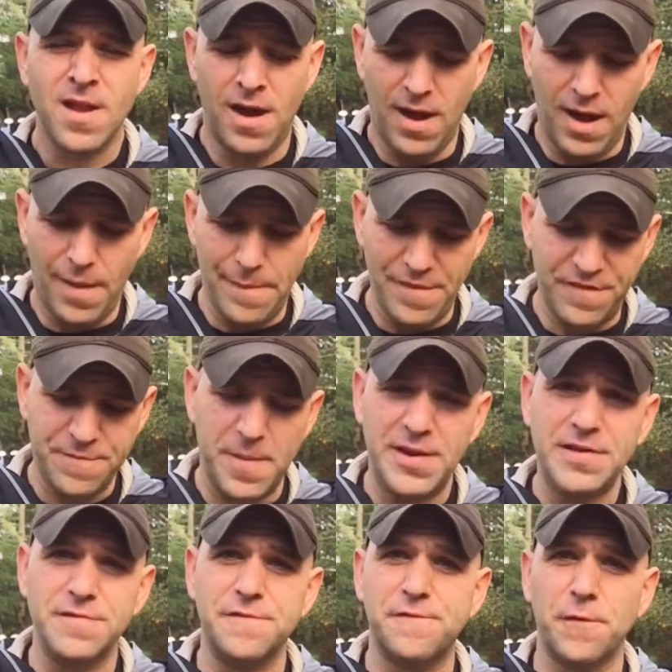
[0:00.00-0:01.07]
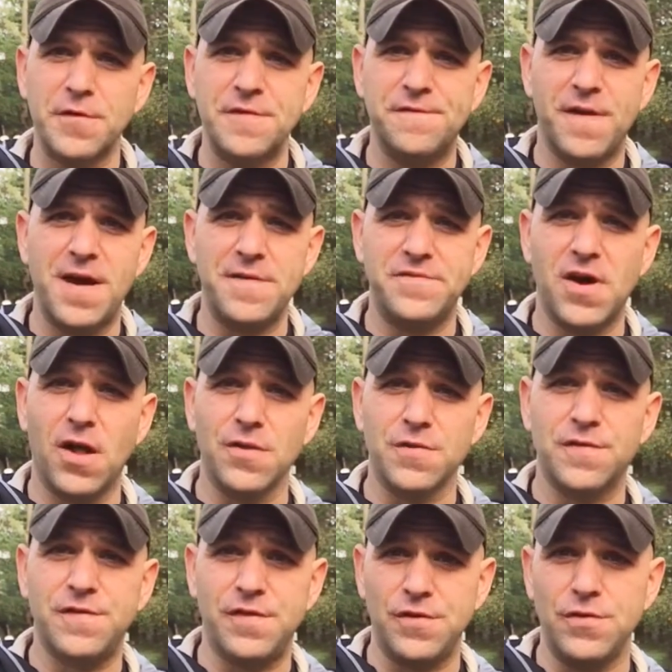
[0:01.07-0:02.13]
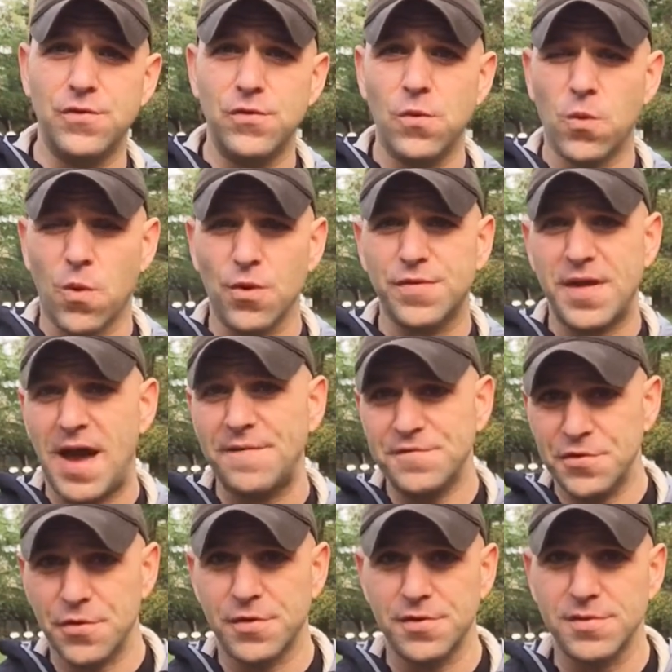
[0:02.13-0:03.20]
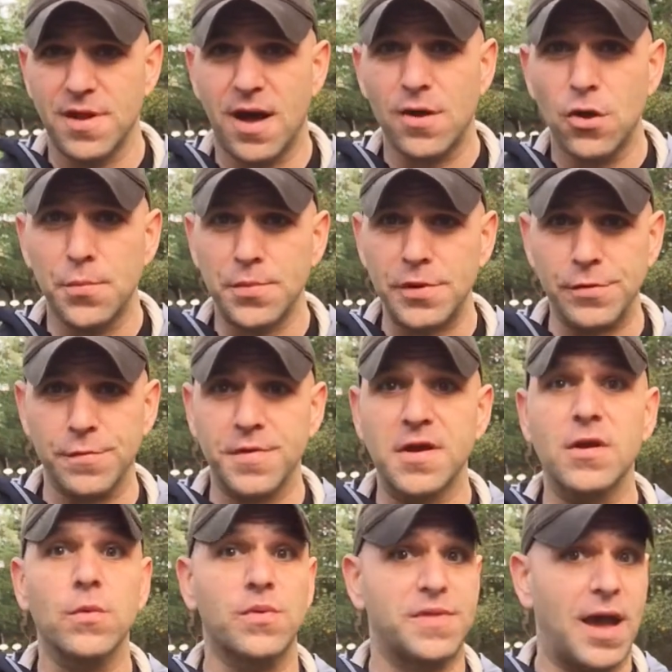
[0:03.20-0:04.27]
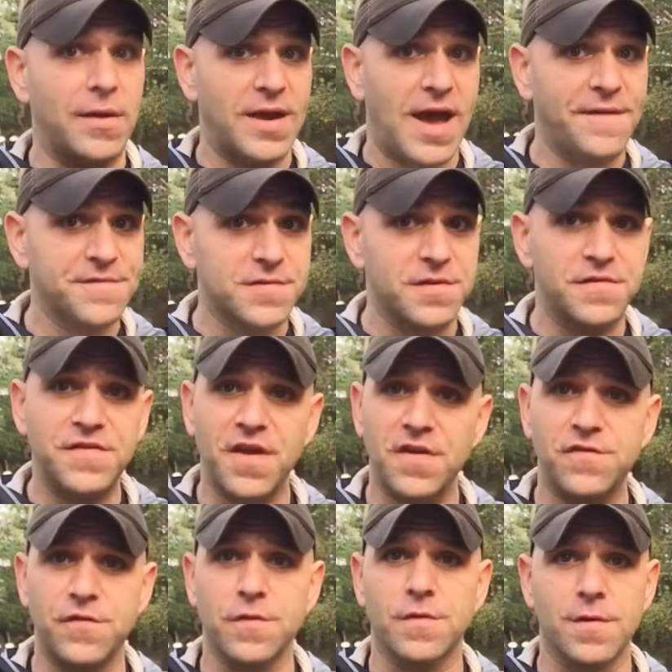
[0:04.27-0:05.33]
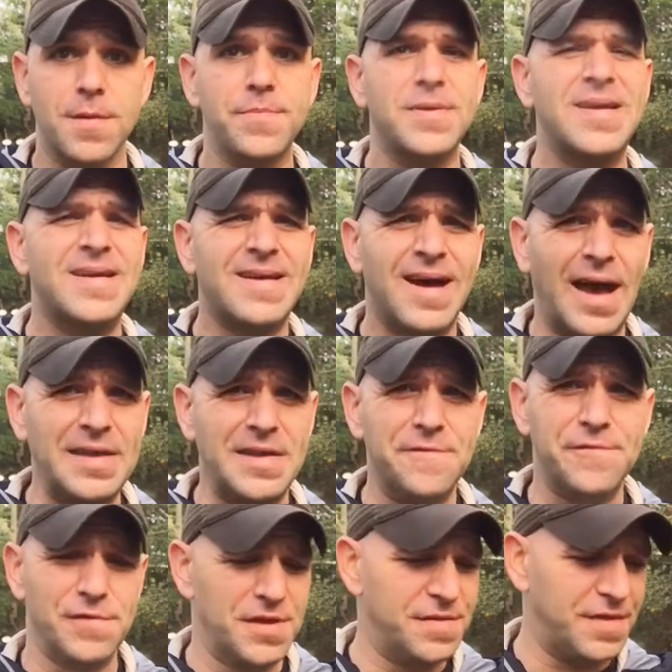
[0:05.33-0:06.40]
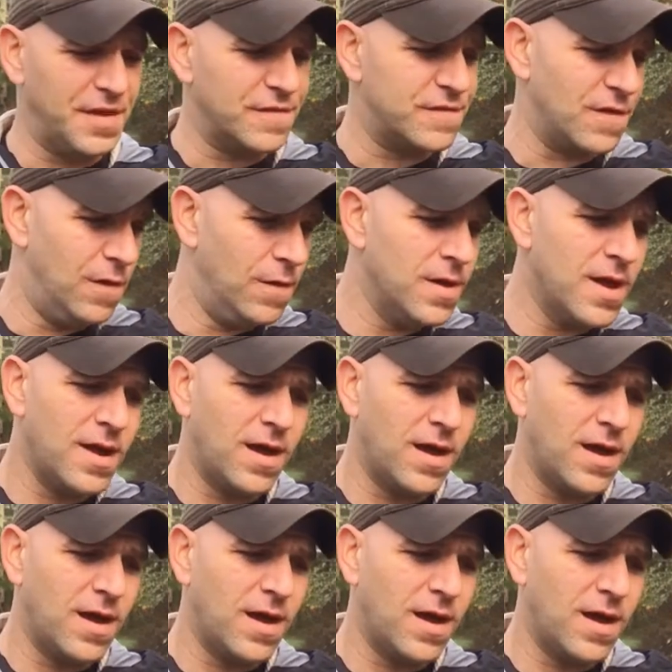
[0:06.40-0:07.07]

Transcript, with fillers: Um, is spending the $45 to you worth having your gun lock open to the rear without having to change your grip? I definitely think so.